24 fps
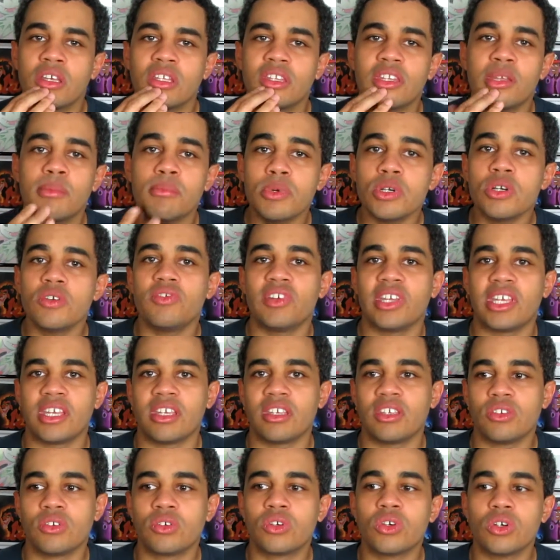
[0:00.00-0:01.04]
the
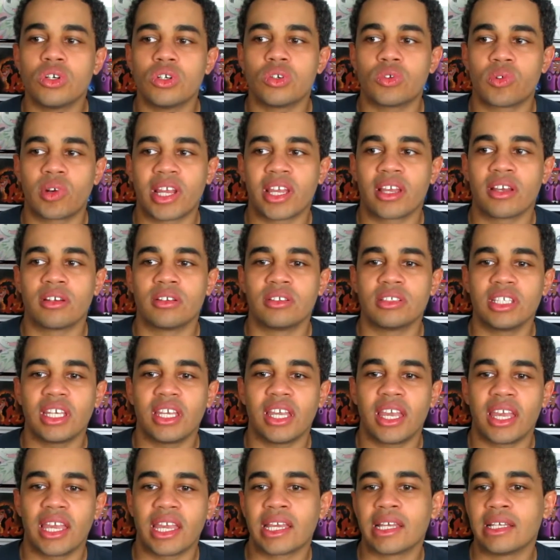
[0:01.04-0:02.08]
movie, you go around
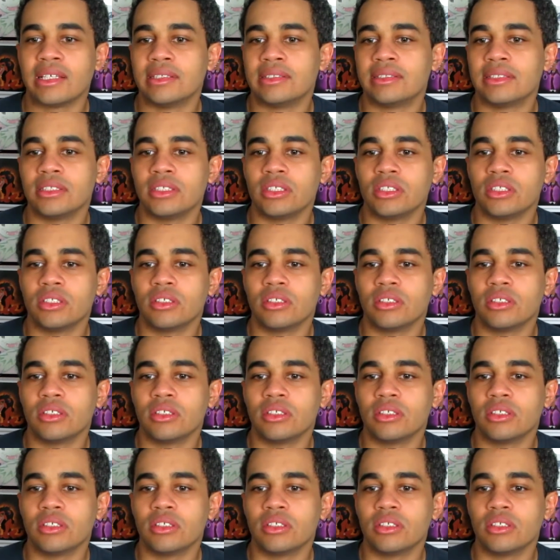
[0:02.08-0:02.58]
and